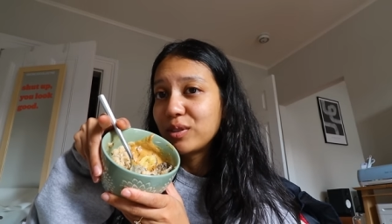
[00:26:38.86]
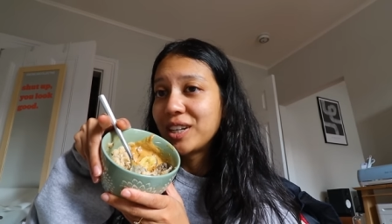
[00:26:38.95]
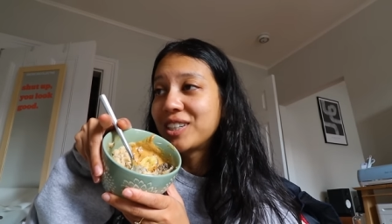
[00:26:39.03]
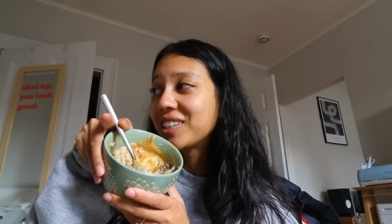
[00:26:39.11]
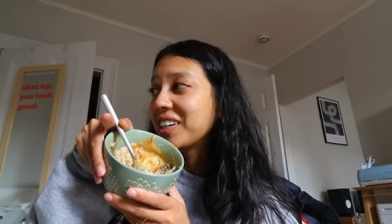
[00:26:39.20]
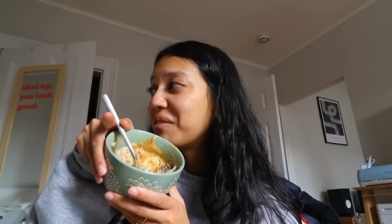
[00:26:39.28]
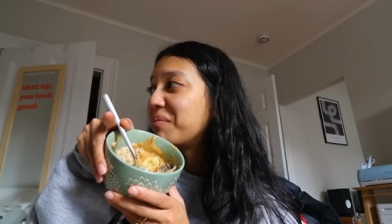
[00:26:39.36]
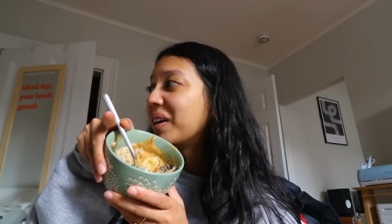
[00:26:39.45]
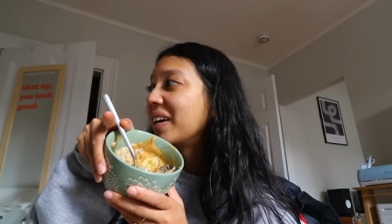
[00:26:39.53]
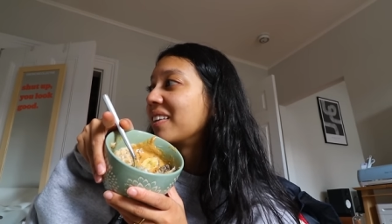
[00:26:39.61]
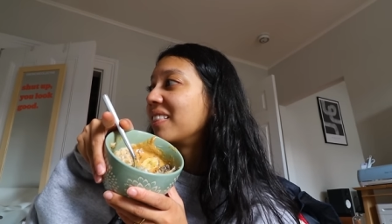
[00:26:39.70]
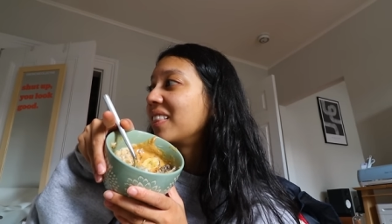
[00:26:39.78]
finishing up
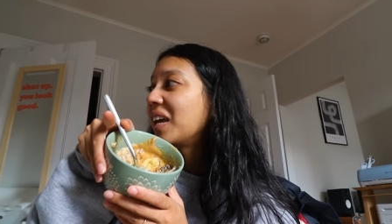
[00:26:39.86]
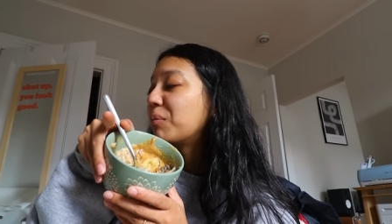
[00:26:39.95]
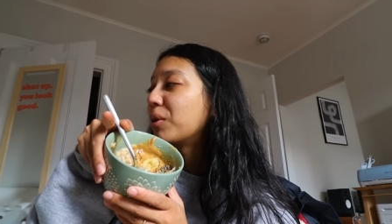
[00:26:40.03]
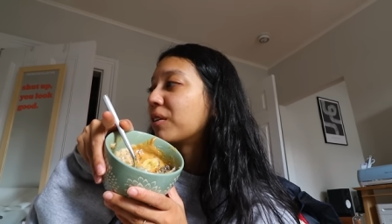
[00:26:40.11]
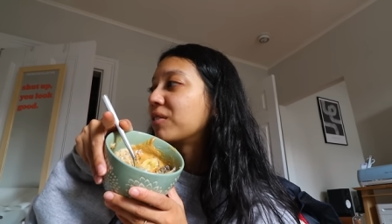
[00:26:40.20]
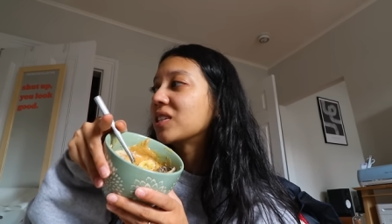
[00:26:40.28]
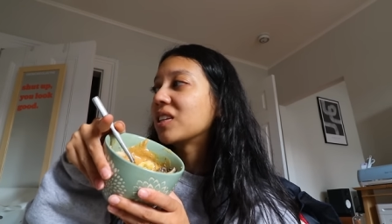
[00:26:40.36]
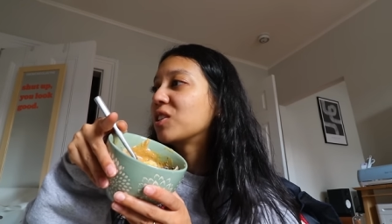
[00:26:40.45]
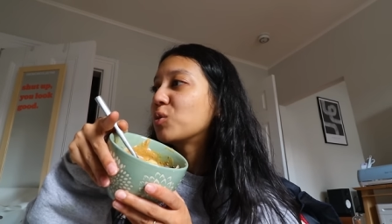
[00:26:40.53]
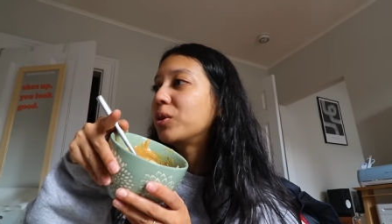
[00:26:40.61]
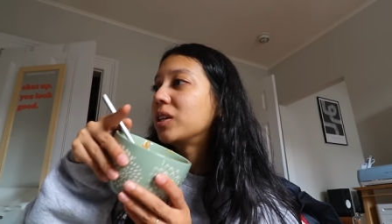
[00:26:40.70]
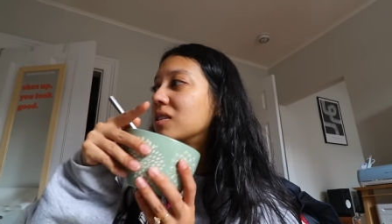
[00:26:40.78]
my late breakfast at
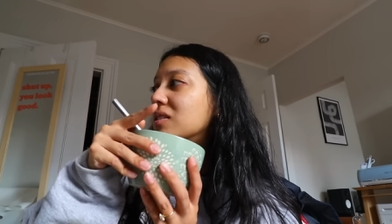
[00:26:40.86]
this point.